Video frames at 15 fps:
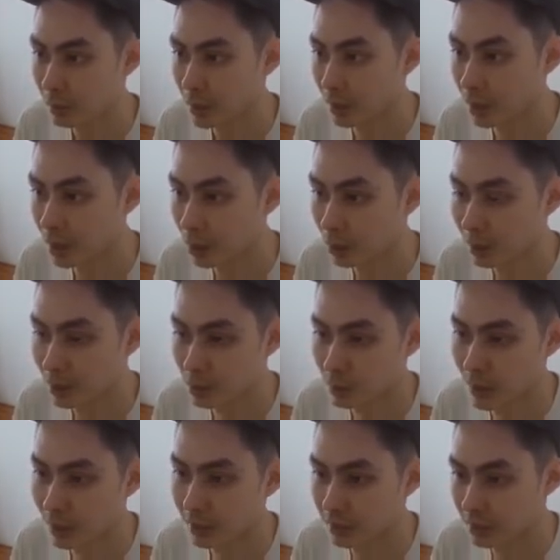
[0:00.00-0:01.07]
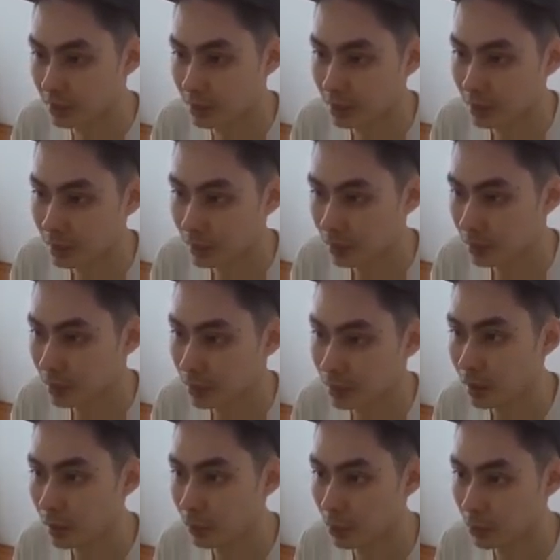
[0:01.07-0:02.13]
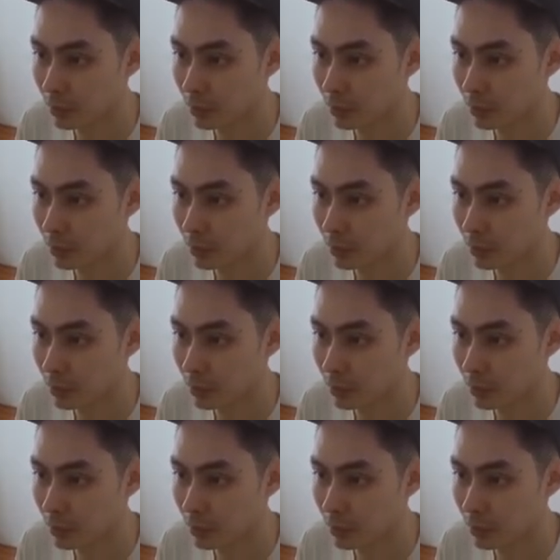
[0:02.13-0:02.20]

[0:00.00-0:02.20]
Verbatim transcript: Now let's run this. What do